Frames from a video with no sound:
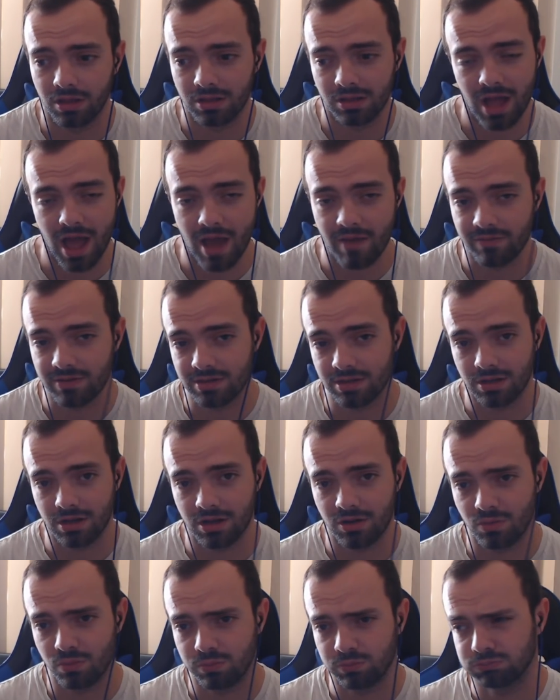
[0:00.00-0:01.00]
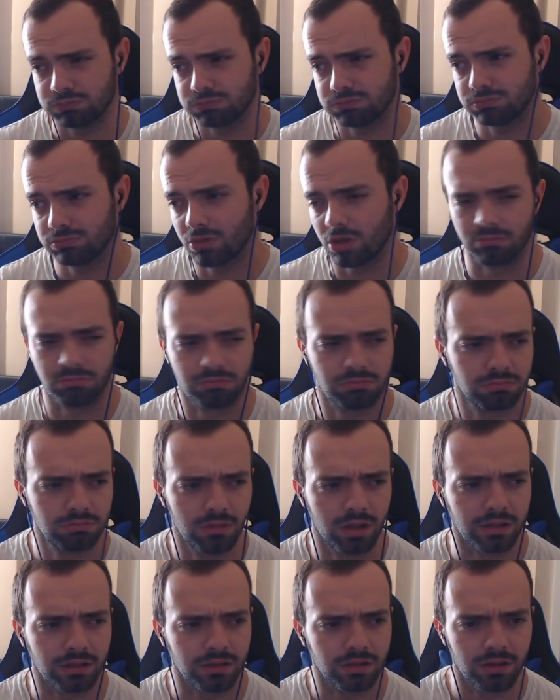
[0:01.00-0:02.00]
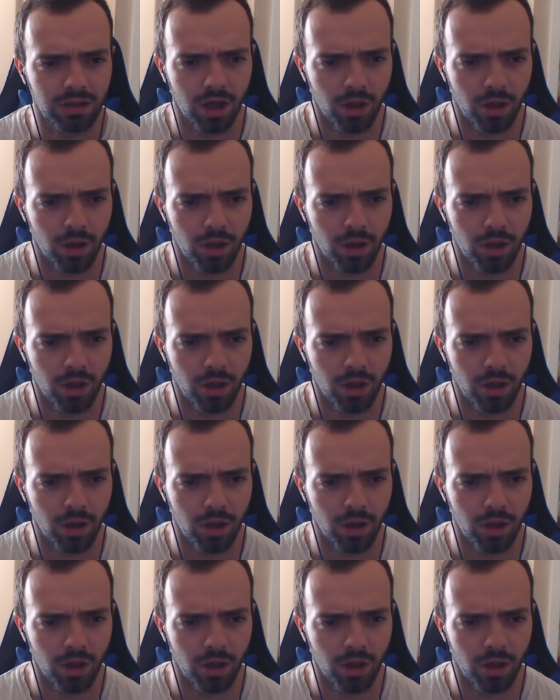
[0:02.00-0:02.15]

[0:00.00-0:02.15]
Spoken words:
Avatar, no, like